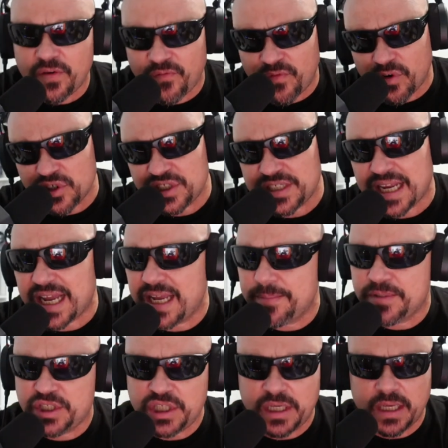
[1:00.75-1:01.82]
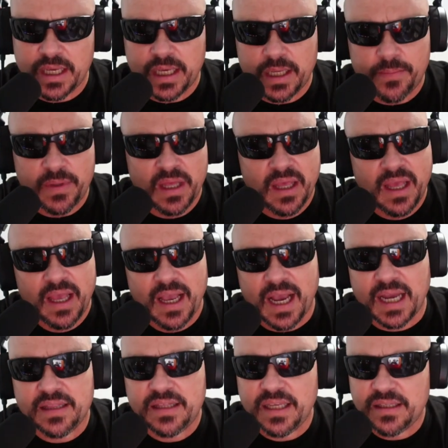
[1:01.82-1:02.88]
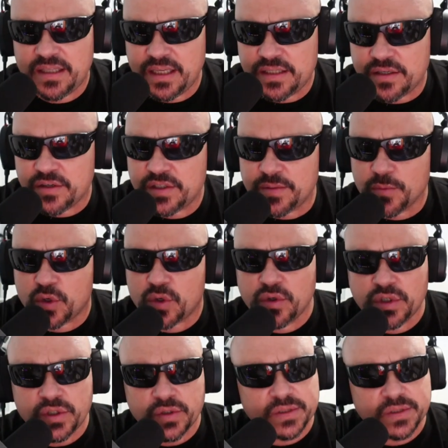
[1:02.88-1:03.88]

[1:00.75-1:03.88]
a first-time GM, I think these are some crucial